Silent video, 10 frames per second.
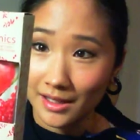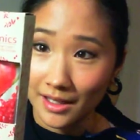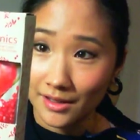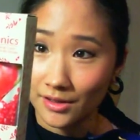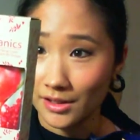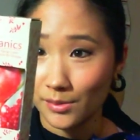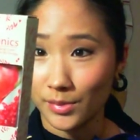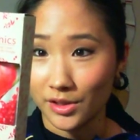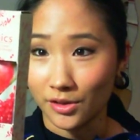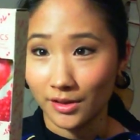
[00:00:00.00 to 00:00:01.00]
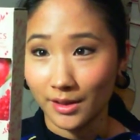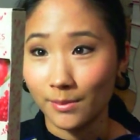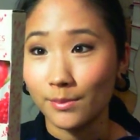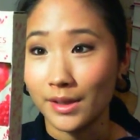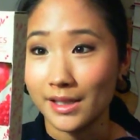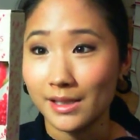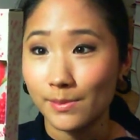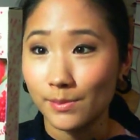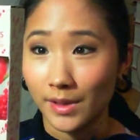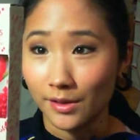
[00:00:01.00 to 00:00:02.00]
glycols, petroleum-based
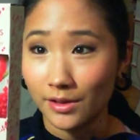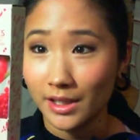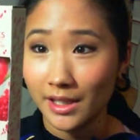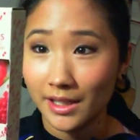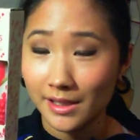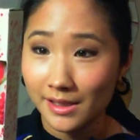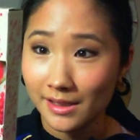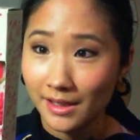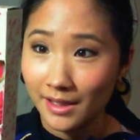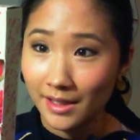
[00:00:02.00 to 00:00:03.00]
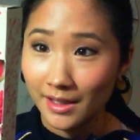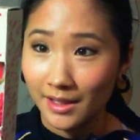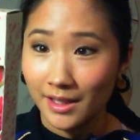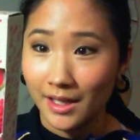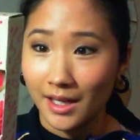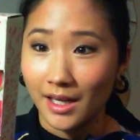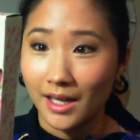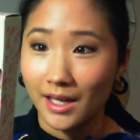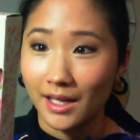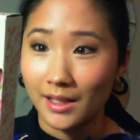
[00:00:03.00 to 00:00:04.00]
ingredients.
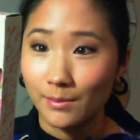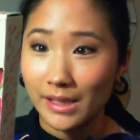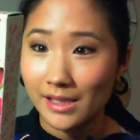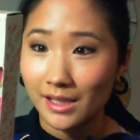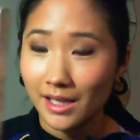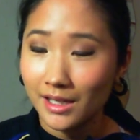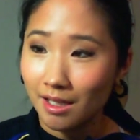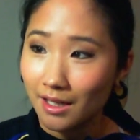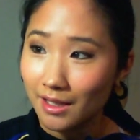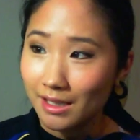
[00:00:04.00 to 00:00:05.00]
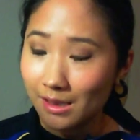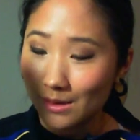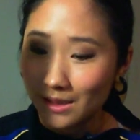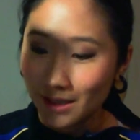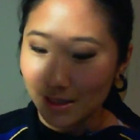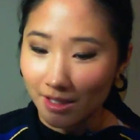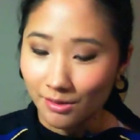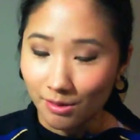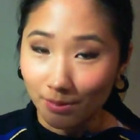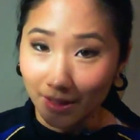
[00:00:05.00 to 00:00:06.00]
And basically I got this
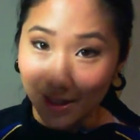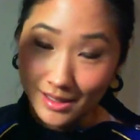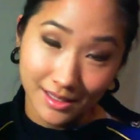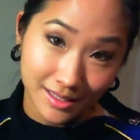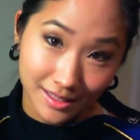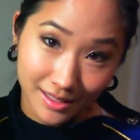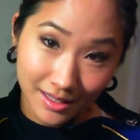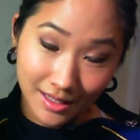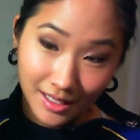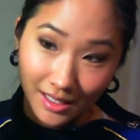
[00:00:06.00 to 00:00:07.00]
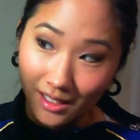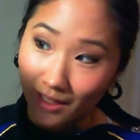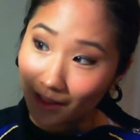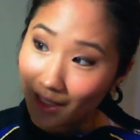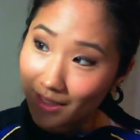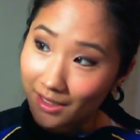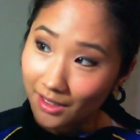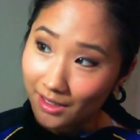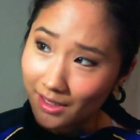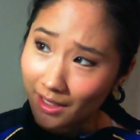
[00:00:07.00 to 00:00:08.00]
to replace the
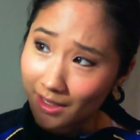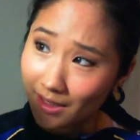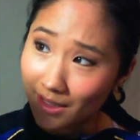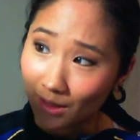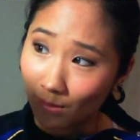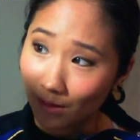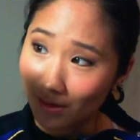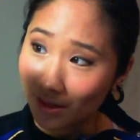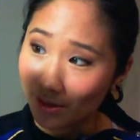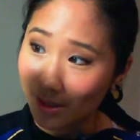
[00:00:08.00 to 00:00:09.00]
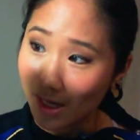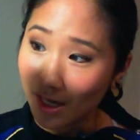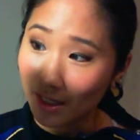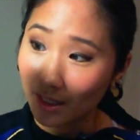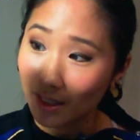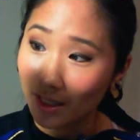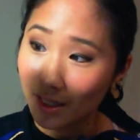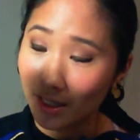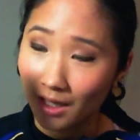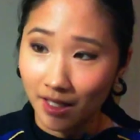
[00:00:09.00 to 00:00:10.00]
antioxidant serum I was using.
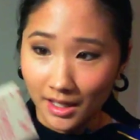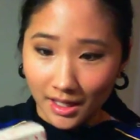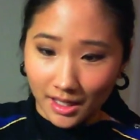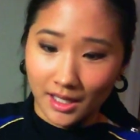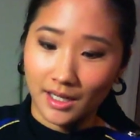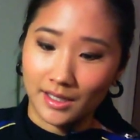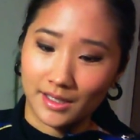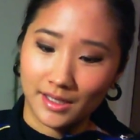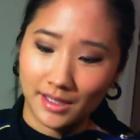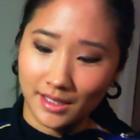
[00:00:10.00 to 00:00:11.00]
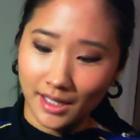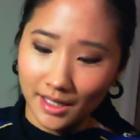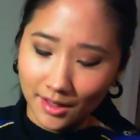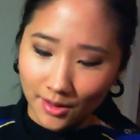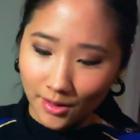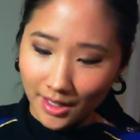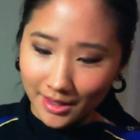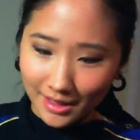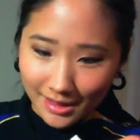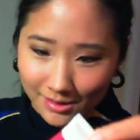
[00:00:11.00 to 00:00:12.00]
And I don't know, I
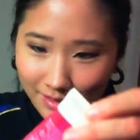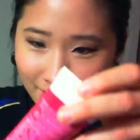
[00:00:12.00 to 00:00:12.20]
think this